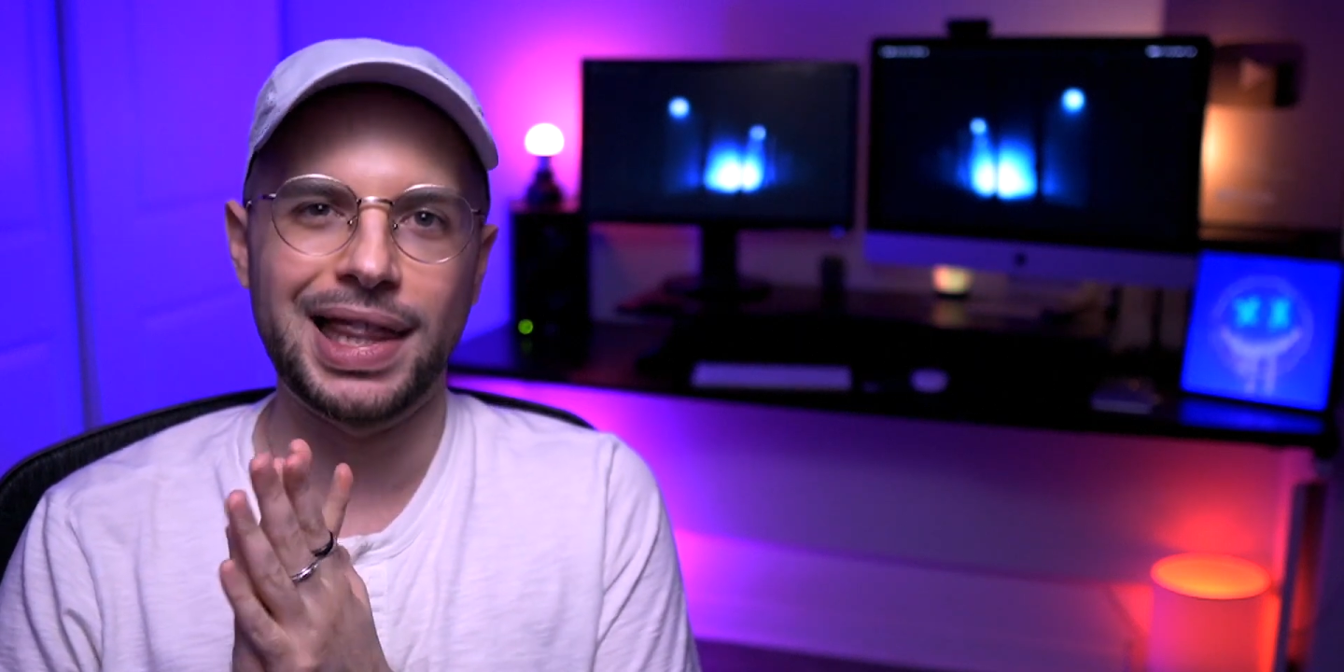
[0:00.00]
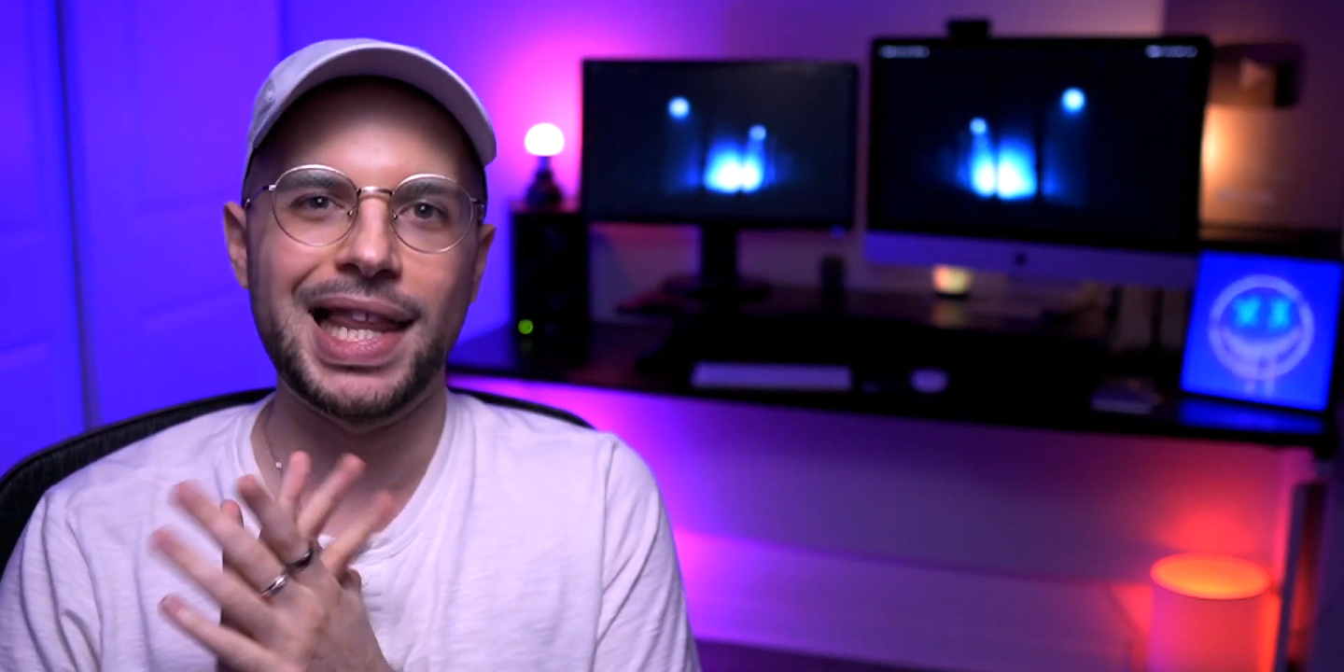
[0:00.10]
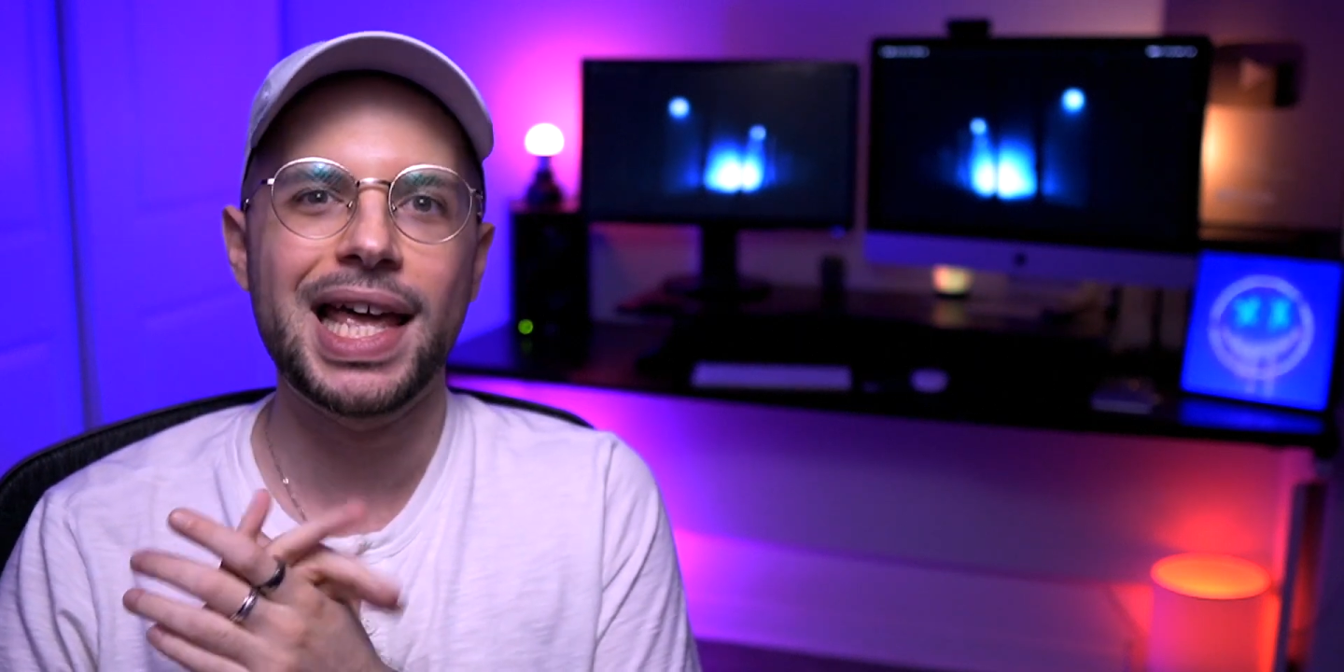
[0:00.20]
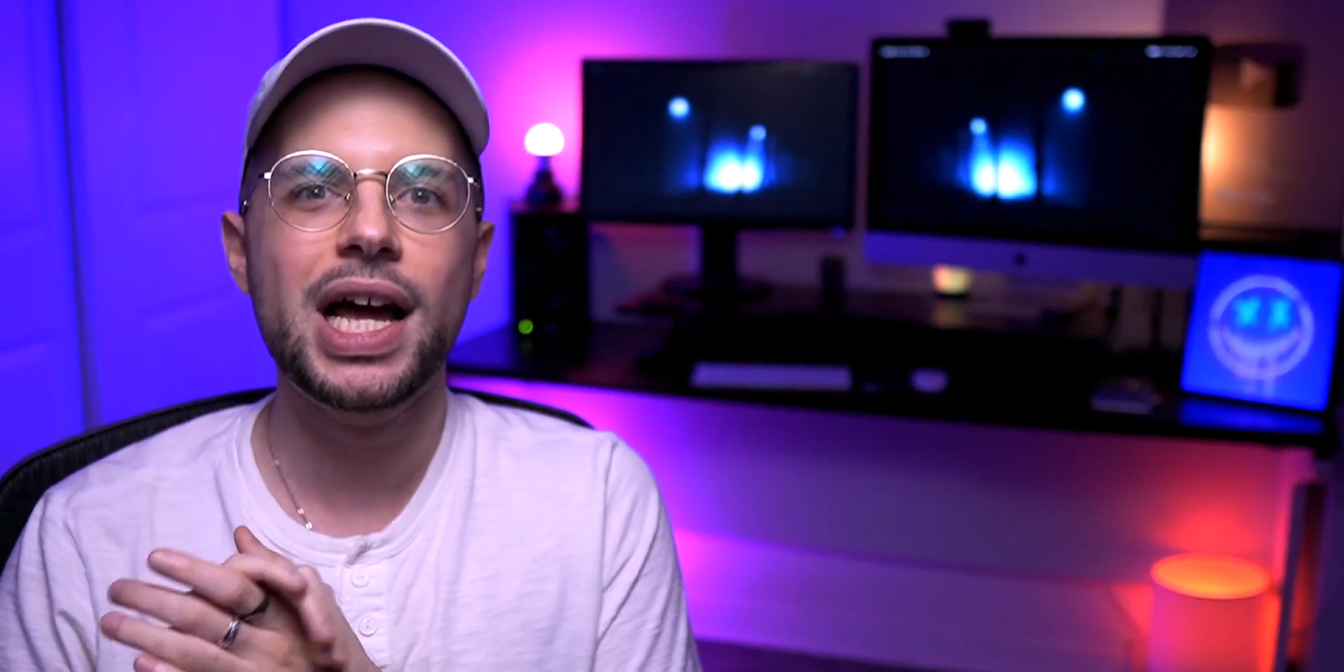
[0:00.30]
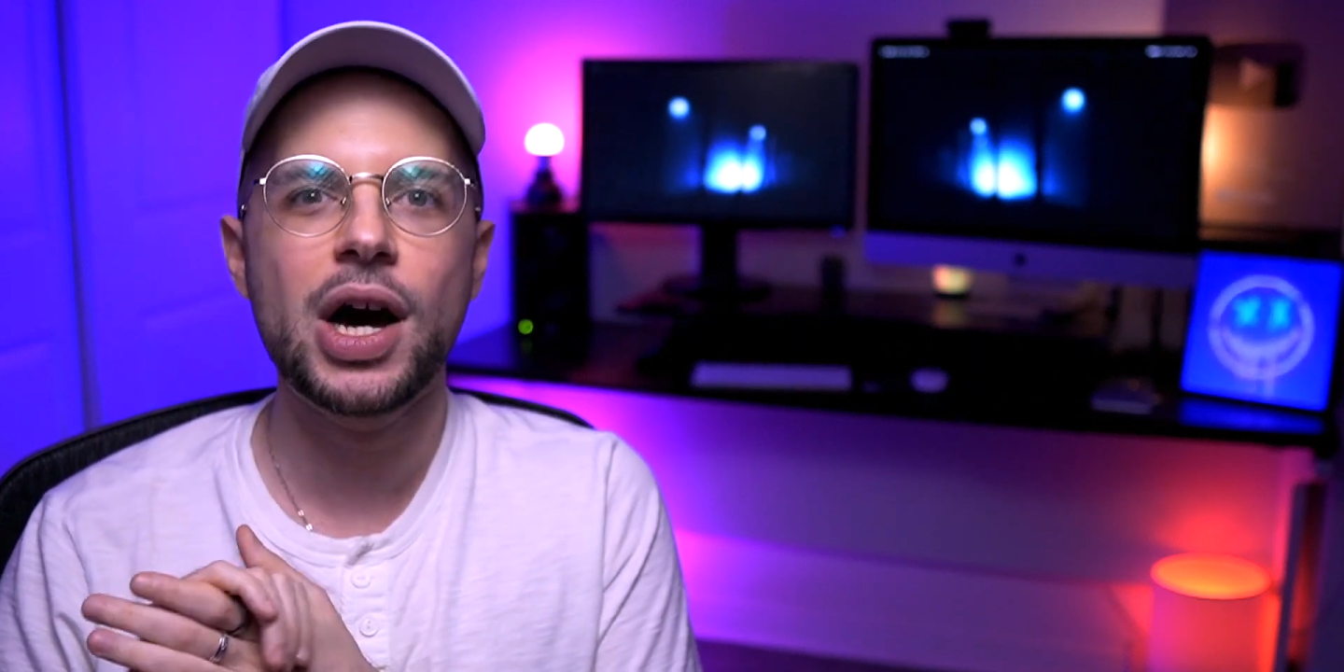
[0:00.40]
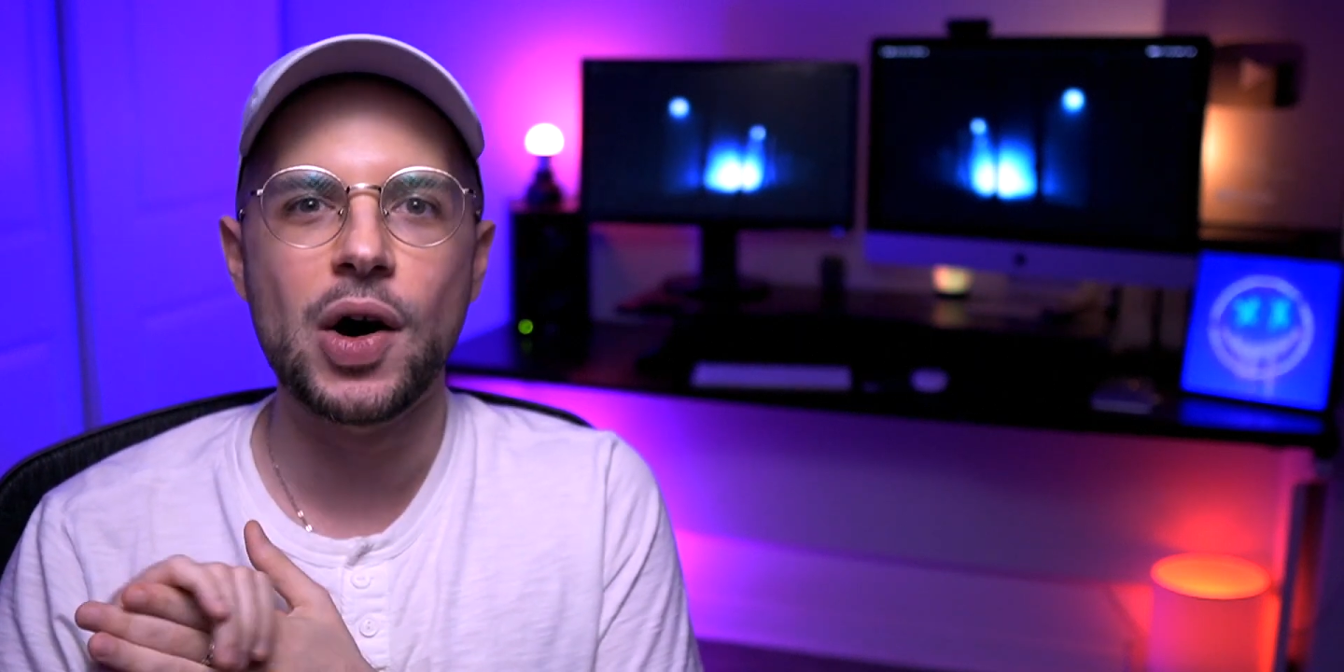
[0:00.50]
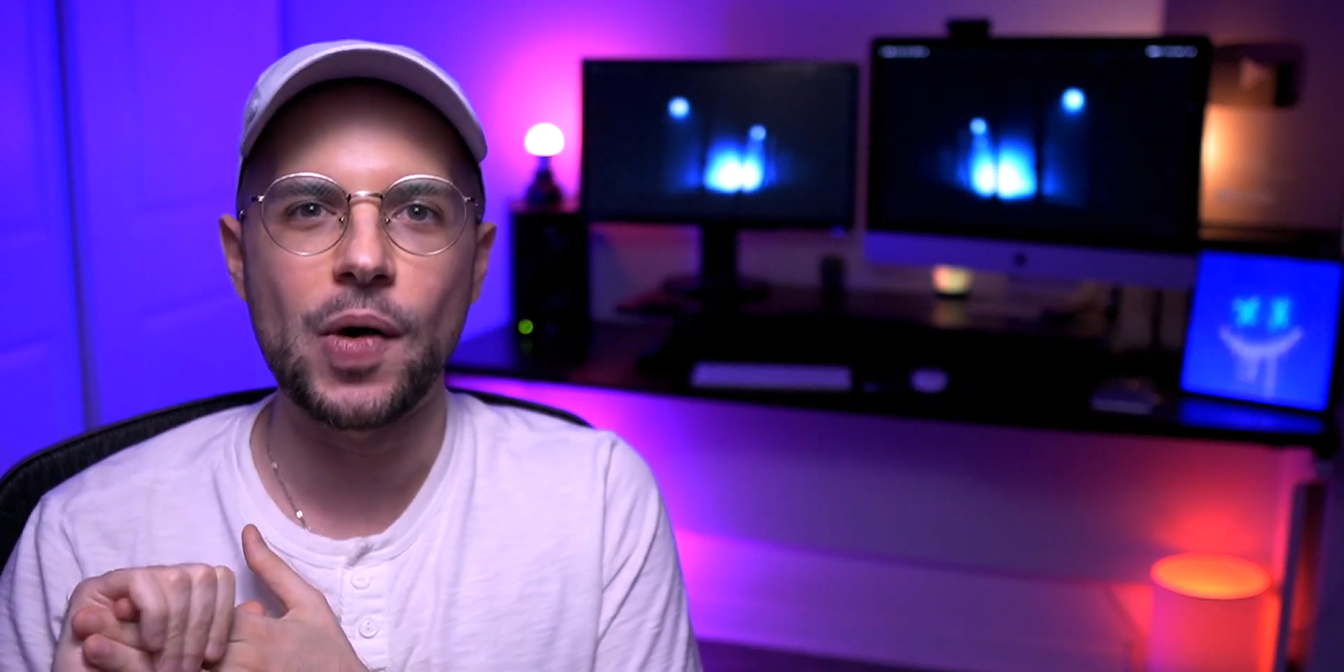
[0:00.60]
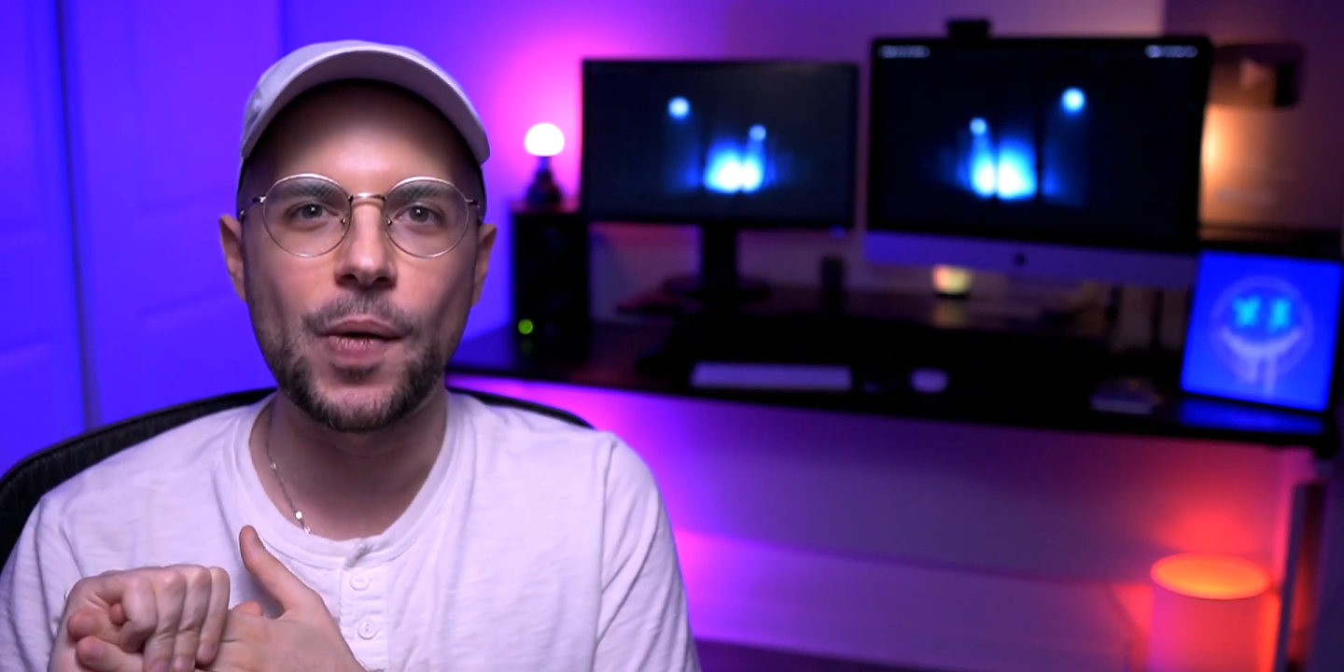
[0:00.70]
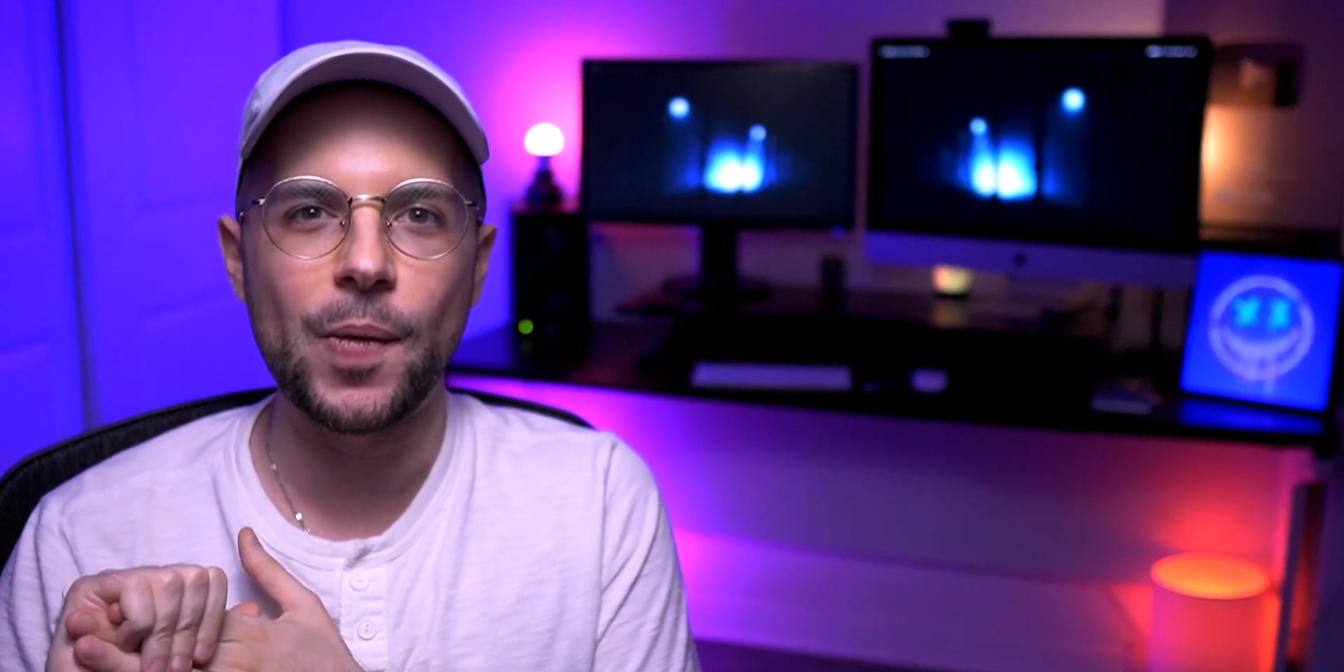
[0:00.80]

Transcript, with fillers: Lego.